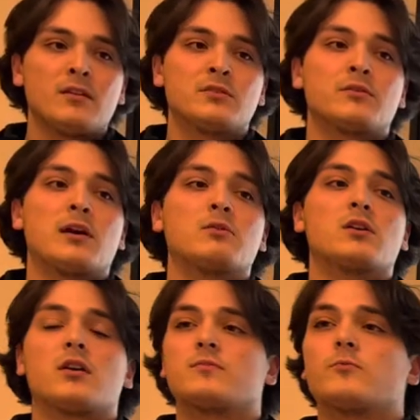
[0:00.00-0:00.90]
So that will
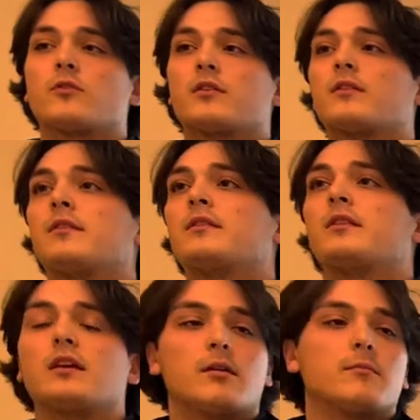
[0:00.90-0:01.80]
cost more in
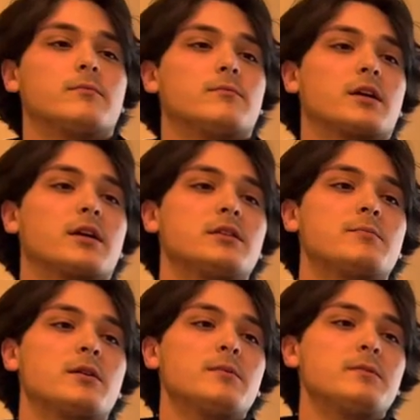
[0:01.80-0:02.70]
the um, marketing
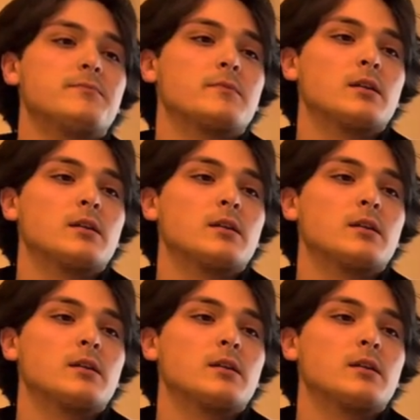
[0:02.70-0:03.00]
department.